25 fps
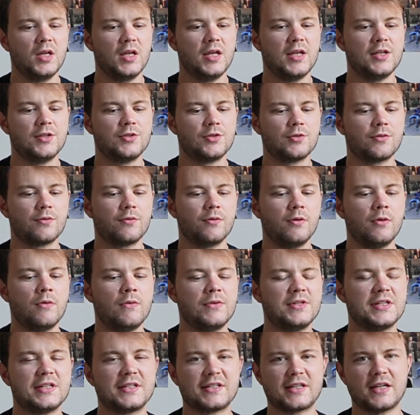is through the
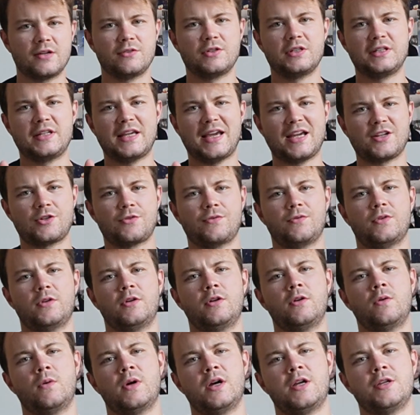discounted cash flow,
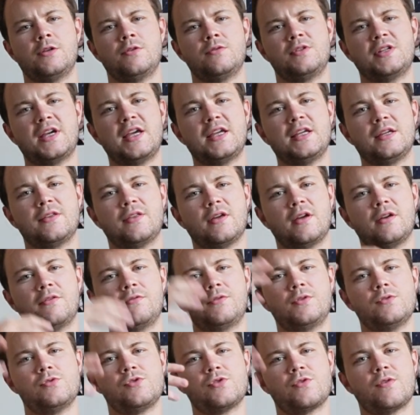where you take their
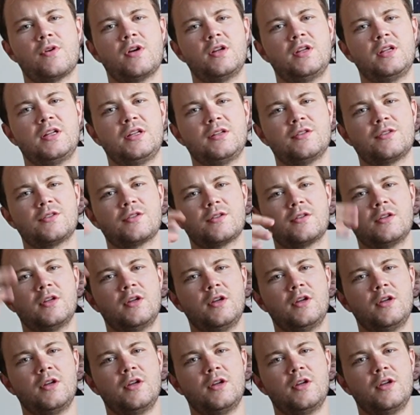future earnings,